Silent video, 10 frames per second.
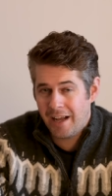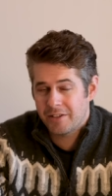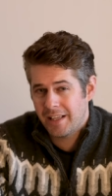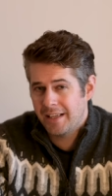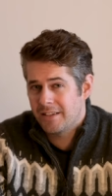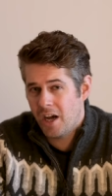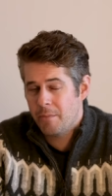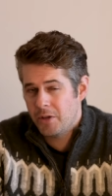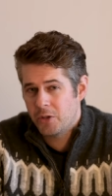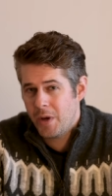out of that
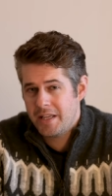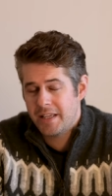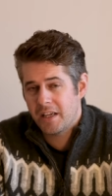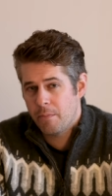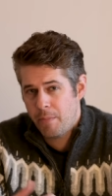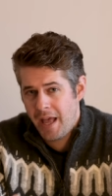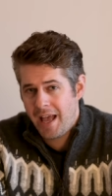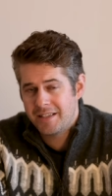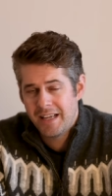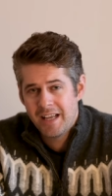diamond tweeter
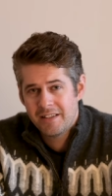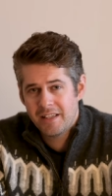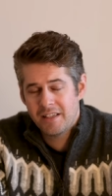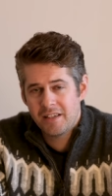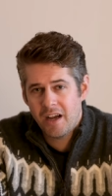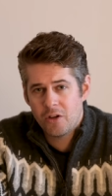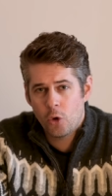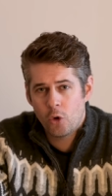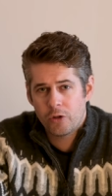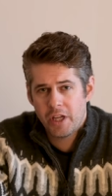compared to the
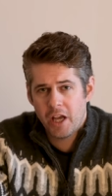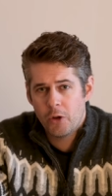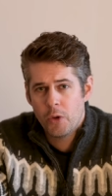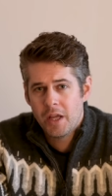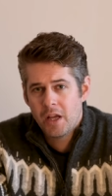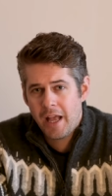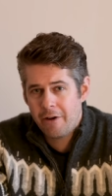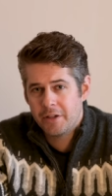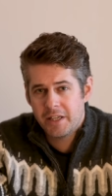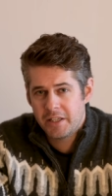Dynaudio
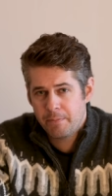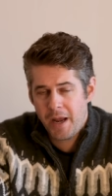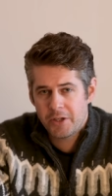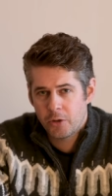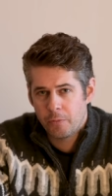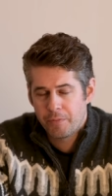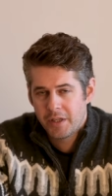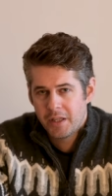Heritage Special.